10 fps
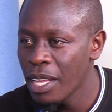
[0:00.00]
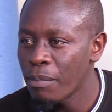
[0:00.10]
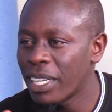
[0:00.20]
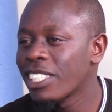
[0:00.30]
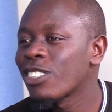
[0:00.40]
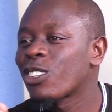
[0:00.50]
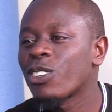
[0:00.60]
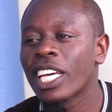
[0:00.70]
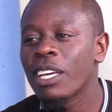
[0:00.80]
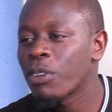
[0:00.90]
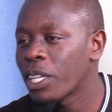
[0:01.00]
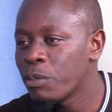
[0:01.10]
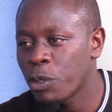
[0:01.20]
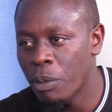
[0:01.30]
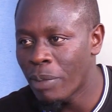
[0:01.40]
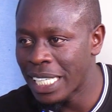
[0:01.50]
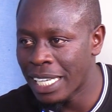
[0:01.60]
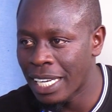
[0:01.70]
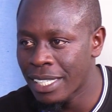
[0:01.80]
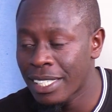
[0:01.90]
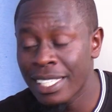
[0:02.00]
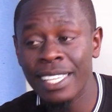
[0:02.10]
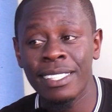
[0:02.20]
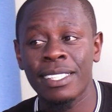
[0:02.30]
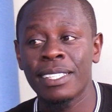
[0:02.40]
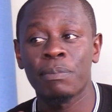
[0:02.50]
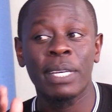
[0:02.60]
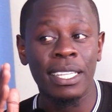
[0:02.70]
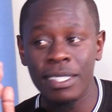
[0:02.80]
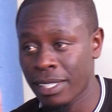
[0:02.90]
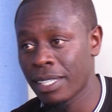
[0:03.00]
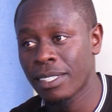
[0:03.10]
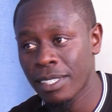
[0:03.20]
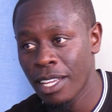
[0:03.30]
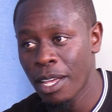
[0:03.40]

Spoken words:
but it's not okay for them to be mindless. Yes, he's making sense.